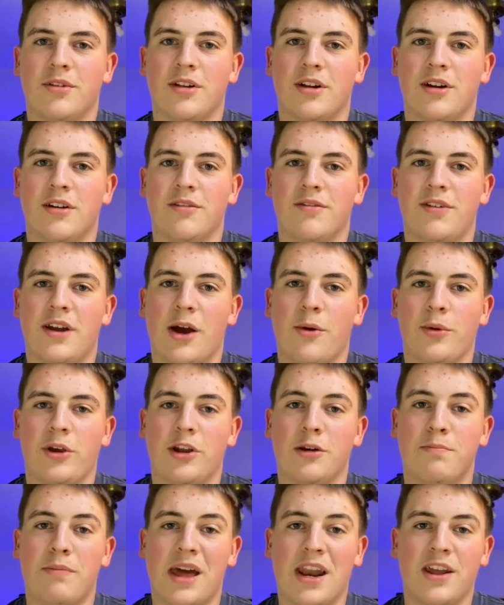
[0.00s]
of how we
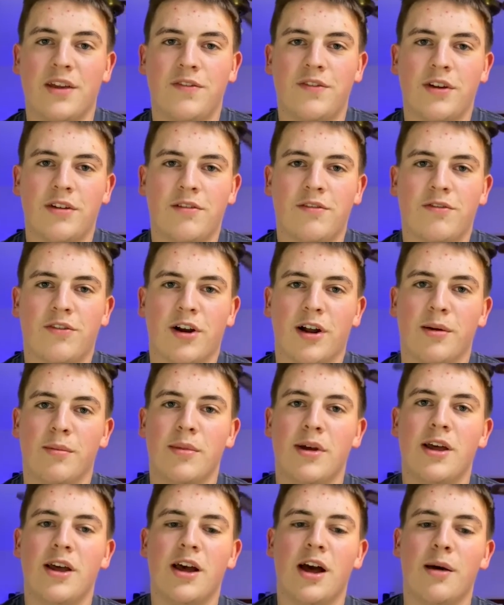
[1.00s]
could benefit
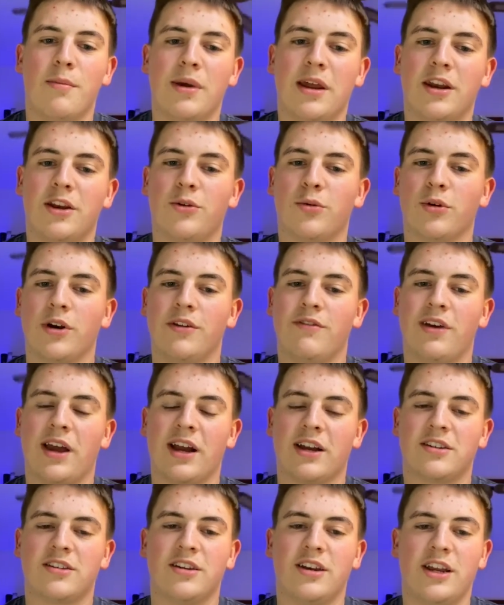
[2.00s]
from a mandatory
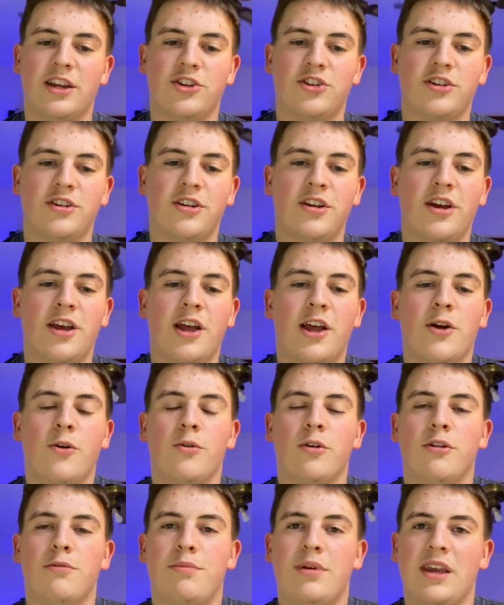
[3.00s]
vaccination
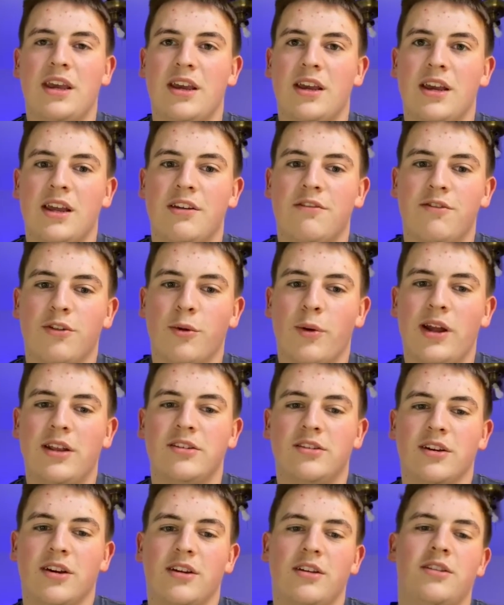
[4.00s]
would be
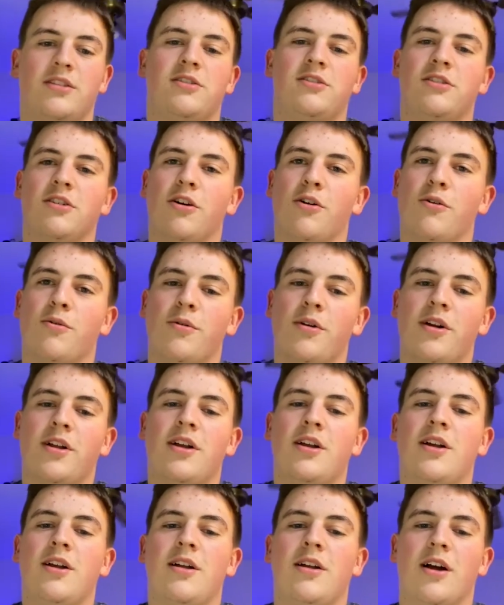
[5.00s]
influenza. So
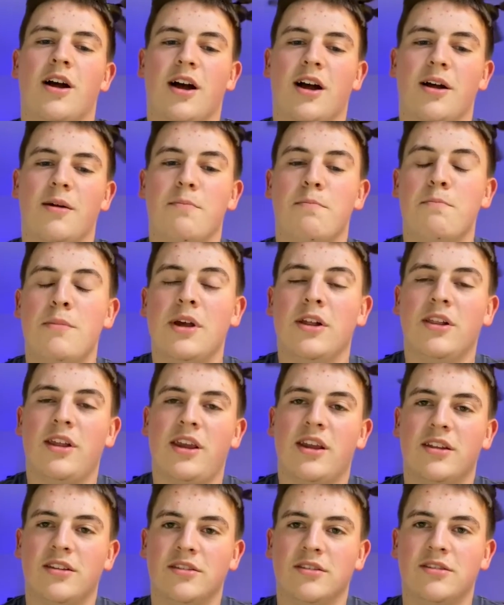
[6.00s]

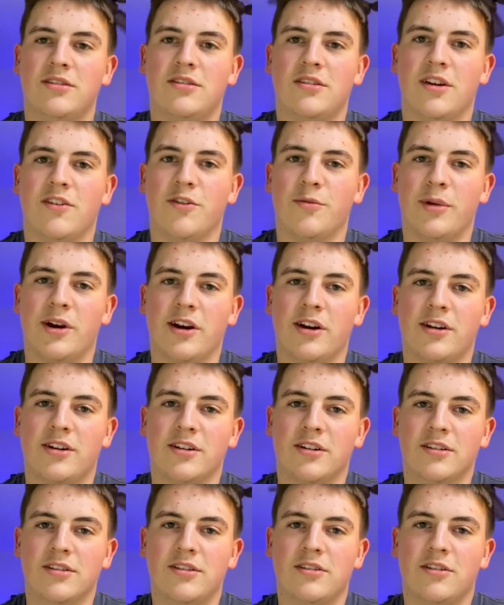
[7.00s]
millions of
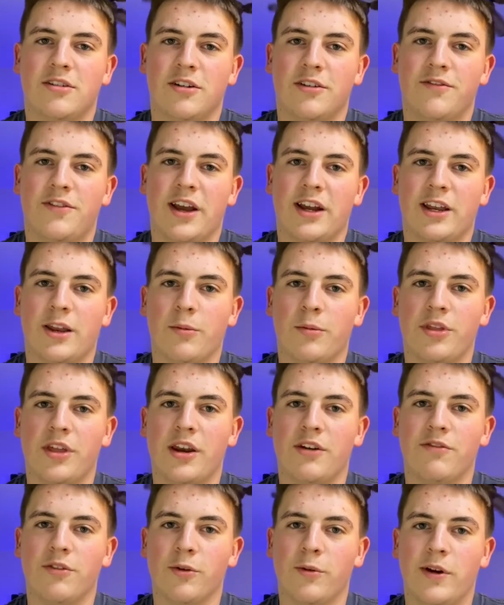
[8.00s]
Americans are infected with
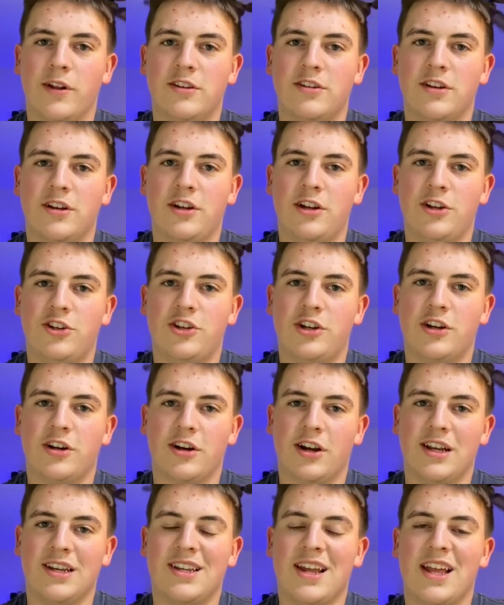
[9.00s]
influenza each year,
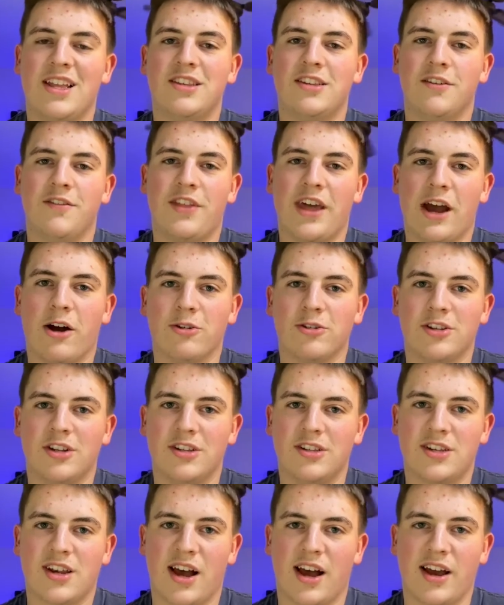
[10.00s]
and tens of
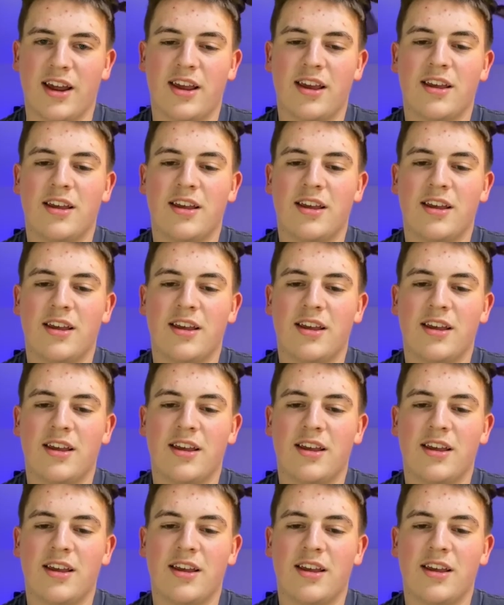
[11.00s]
thousands die.